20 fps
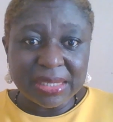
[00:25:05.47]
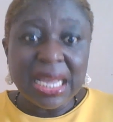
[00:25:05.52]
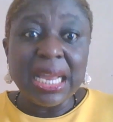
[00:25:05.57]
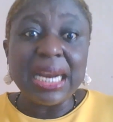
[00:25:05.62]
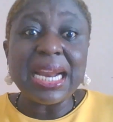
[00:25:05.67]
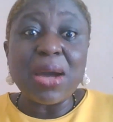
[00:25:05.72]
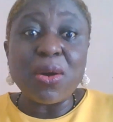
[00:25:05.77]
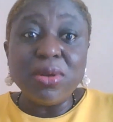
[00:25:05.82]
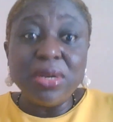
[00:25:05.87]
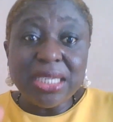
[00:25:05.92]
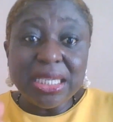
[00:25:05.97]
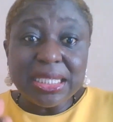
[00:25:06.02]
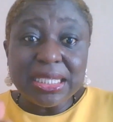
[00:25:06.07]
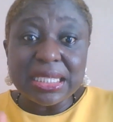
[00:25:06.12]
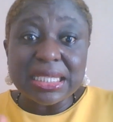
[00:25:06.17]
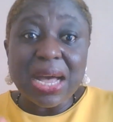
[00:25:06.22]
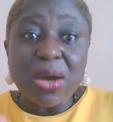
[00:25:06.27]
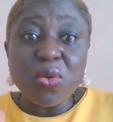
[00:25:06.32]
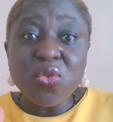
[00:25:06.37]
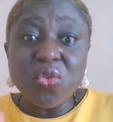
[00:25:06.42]
Now, this
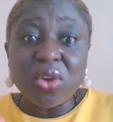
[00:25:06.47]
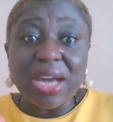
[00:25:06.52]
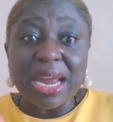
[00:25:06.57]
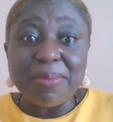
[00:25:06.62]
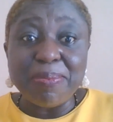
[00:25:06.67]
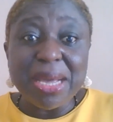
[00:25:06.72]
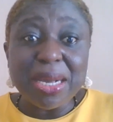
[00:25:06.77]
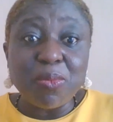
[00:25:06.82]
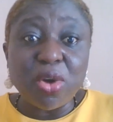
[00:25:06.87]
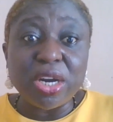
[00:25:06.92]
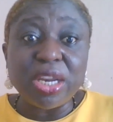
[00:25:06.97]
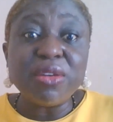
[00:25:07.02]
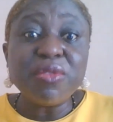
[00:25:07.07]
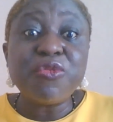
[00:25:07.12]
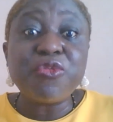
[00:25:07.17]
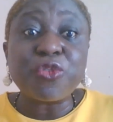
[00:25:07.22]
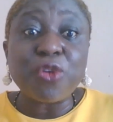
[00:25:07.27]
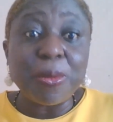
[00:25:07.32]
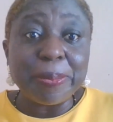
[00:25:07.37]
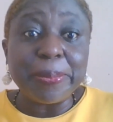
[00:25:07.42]
is how you can make money
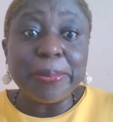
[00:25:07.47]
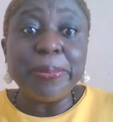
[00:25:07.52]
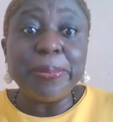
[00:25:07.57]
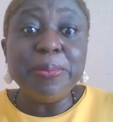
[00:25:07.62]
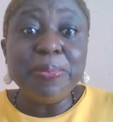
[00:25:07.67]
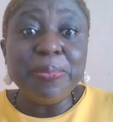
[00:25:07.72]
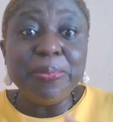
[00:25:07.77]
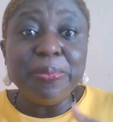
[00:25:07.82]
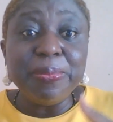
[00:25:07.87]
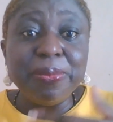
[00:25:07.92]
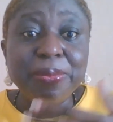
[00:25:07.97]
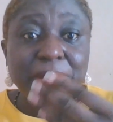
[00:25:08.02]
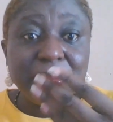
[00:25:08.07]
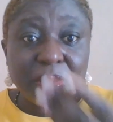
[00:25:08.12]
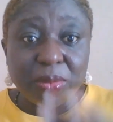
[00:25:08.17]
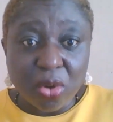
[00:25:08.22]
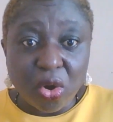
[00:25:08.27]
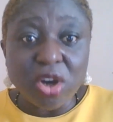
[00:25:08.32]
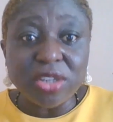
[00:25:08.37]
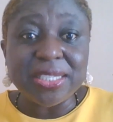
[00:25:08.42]
from
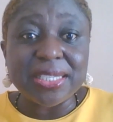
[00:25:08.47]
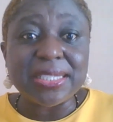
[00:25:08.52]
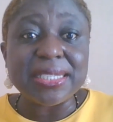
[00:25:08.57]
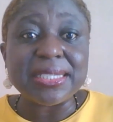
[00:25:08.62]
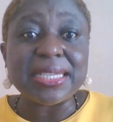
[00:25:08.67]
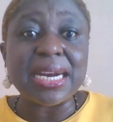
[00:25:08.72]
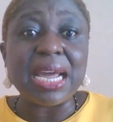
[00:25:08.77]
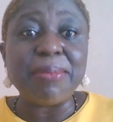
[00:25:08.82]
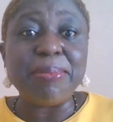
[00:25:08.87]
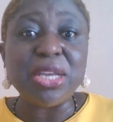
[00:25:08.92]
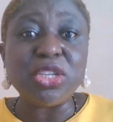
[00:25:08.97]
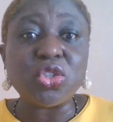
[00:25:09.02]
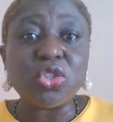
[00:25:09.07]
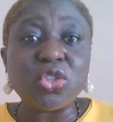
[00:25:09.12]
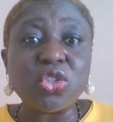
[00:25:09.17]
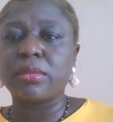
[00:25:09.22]
all these things that I mentioned.